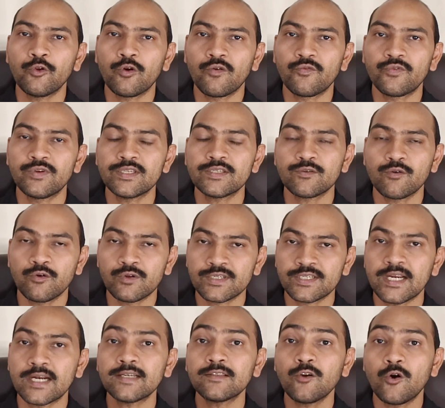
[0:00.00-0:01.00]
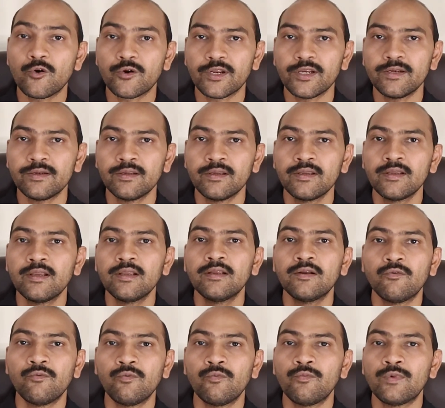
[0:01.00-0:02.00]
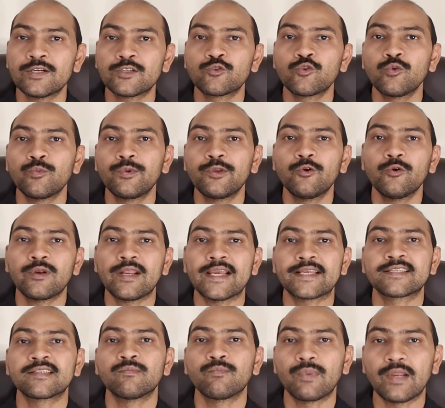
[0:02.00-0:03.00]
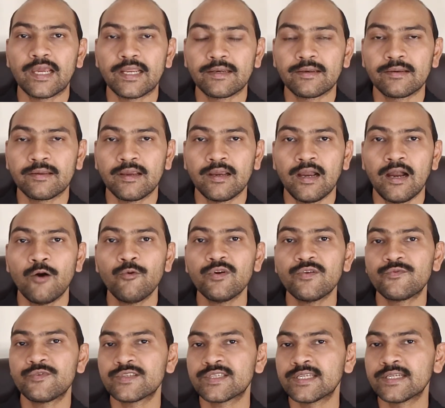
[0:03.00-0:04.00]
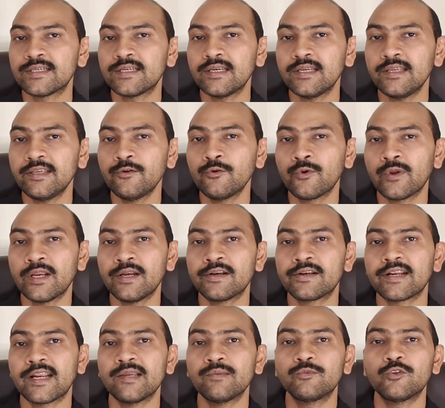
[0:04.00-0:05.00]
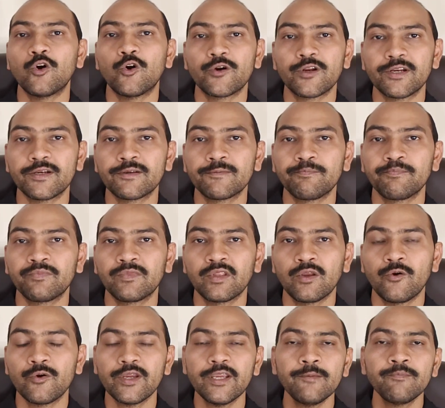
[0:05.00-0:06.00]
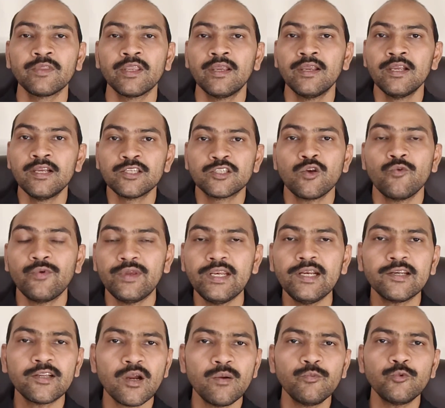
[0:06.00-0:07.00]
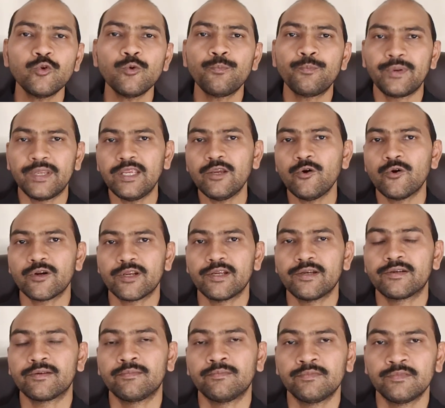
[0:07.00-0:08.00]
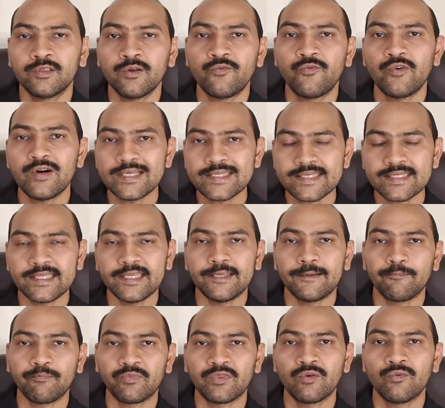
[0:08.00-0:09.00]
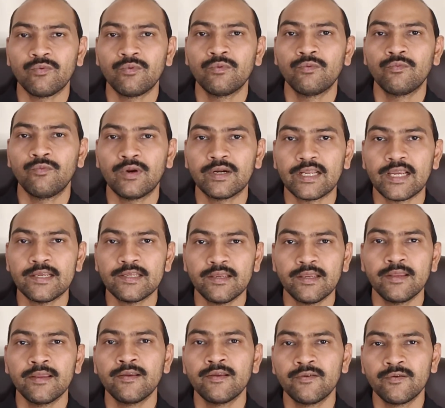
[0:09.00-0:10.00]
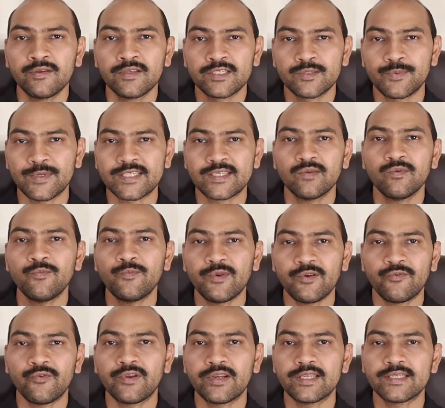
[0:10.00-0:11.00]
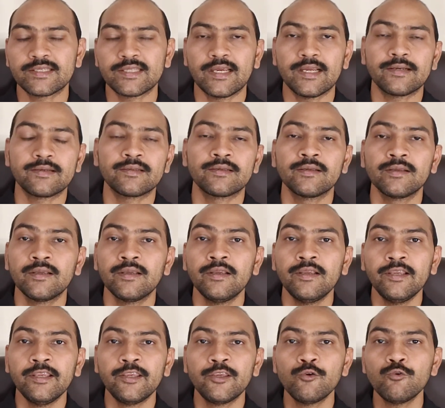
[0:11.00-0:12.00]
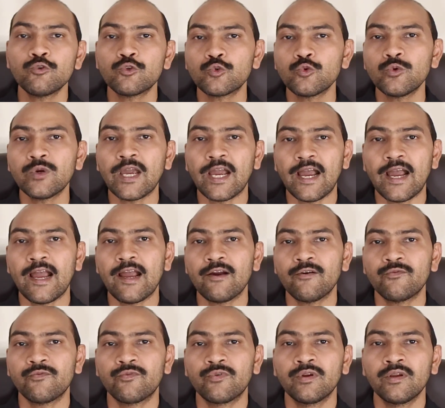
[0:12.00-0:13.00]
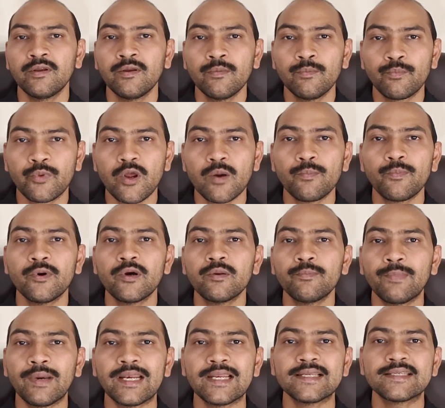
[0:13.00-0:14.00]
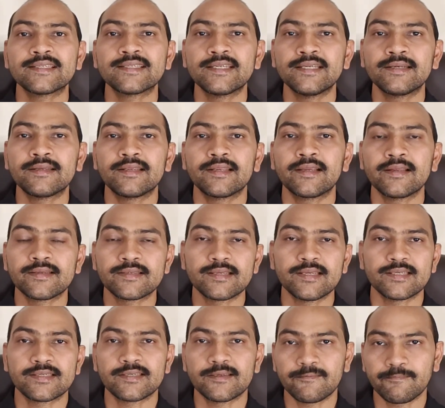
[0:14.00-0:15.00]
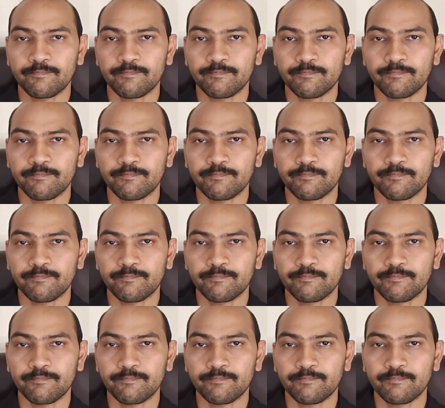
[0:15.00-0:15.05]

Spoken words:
office or start the audit, what should be your action plan? How efficiently you can drive the audit. Okay. So when it comes to pre-audit, the first thing what I specifically prefer is that you should have proper balance sheet reconciliation.